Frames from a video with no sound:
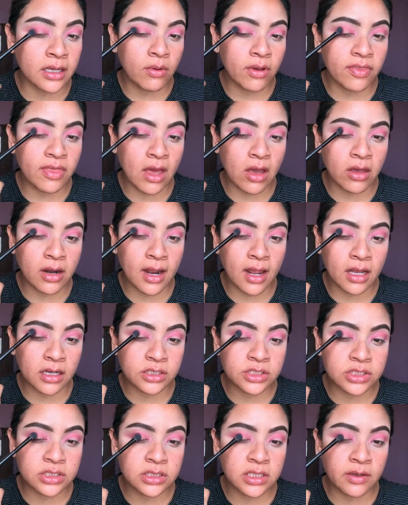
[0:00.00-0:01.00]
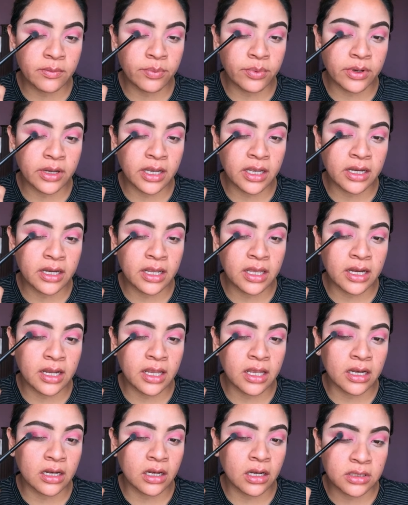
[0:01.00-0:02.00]
without actually bringing it
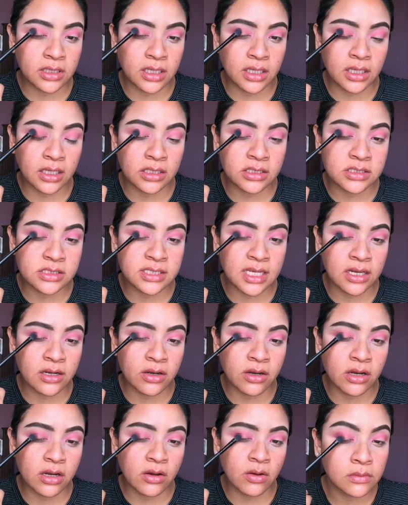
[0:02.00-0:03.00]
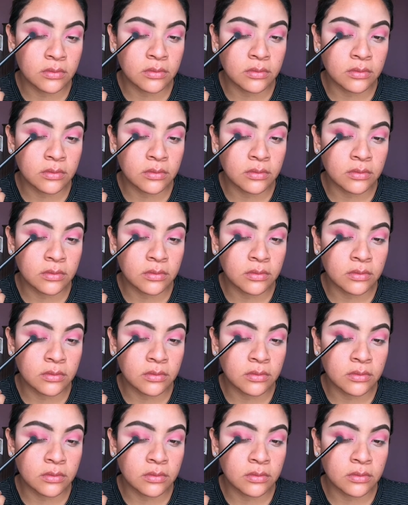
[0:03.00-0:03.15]
in the center.